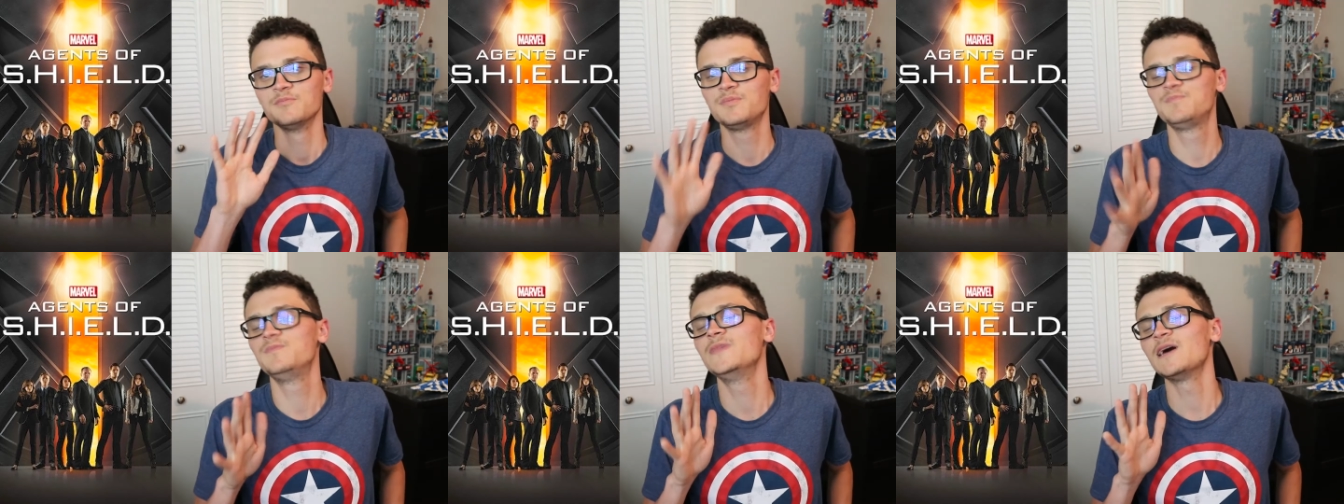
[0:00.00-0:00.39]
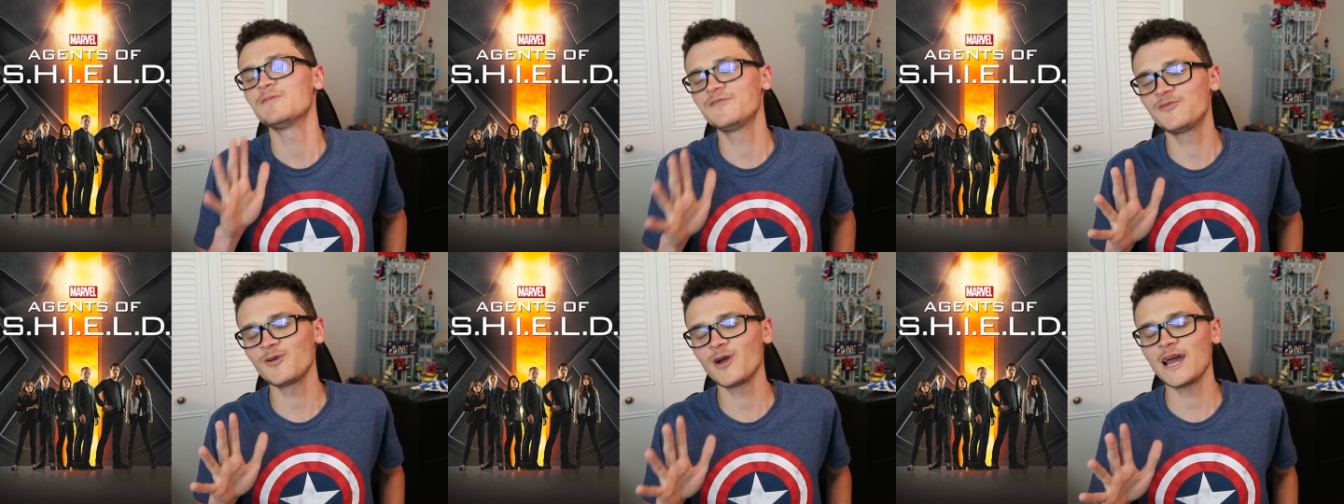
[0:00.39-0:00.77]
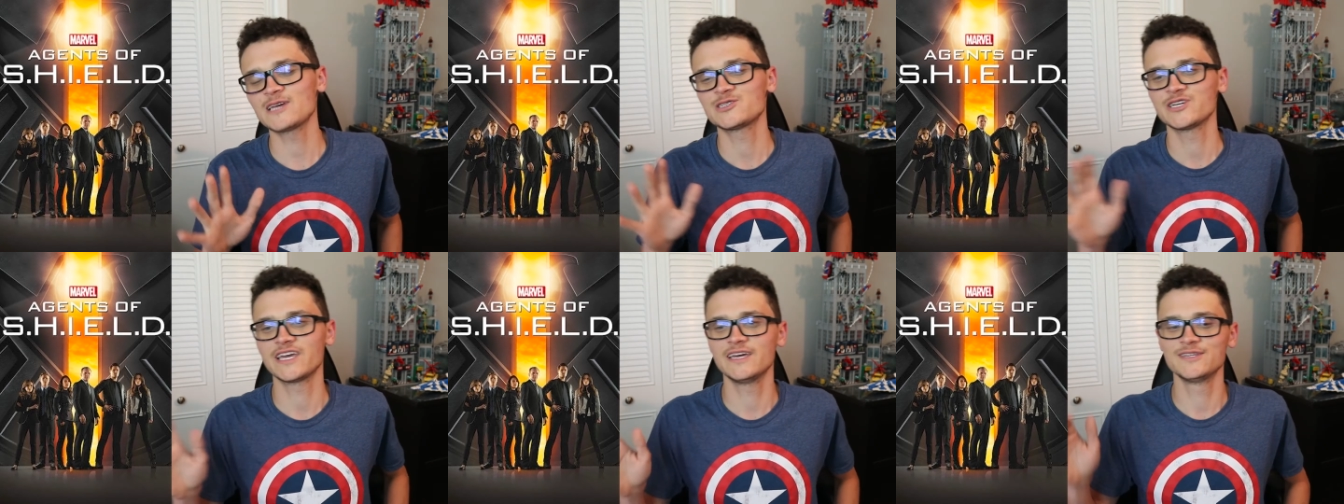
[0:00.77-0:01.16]
Now, before I
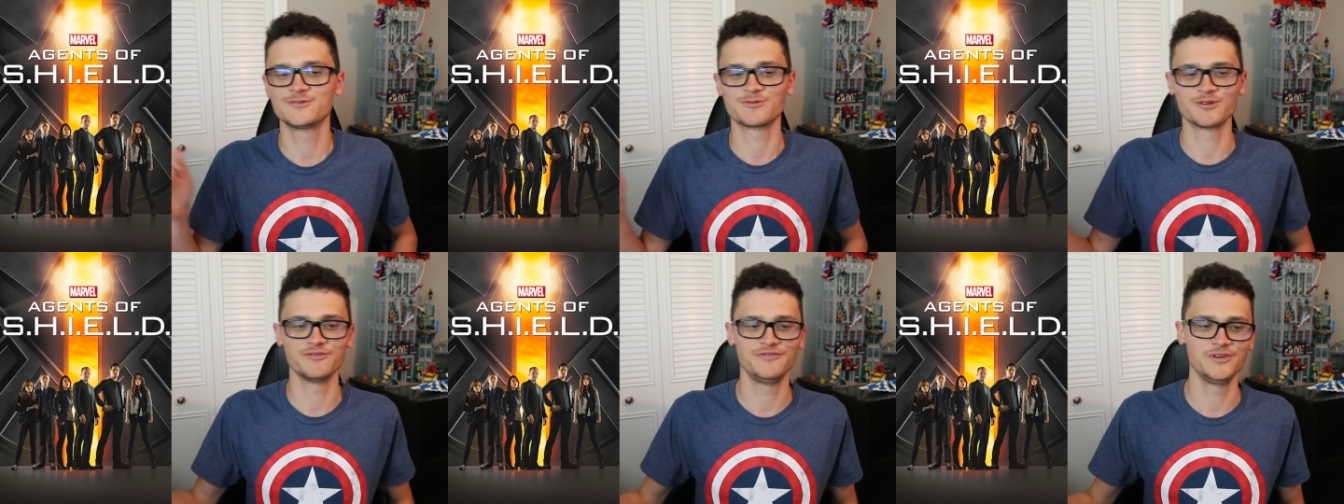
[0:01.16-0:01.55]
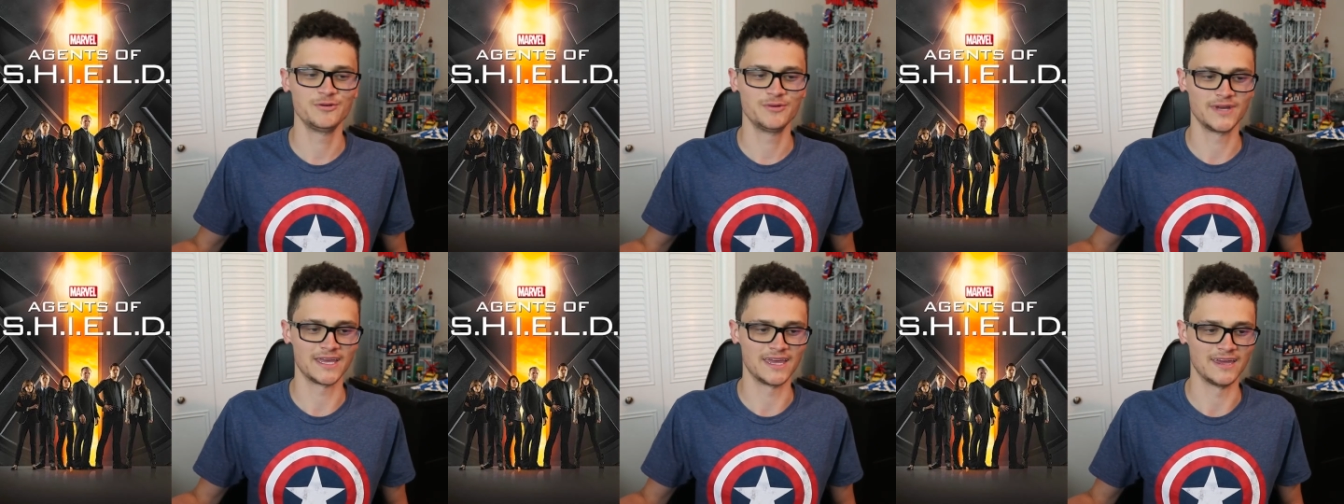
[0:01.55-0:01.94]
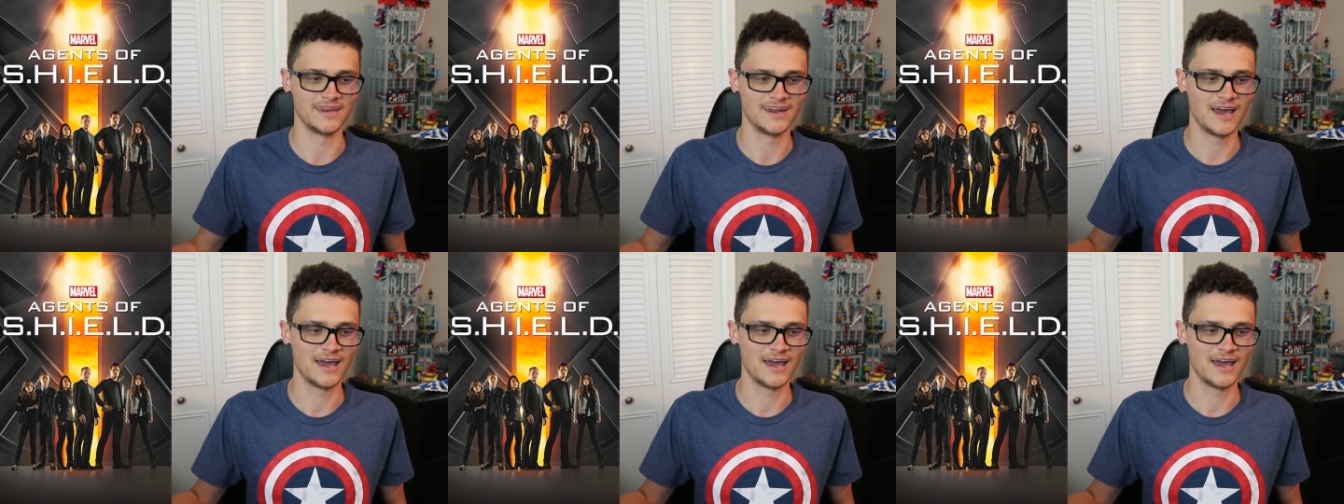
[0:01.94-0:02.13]
actually get into reviewing it,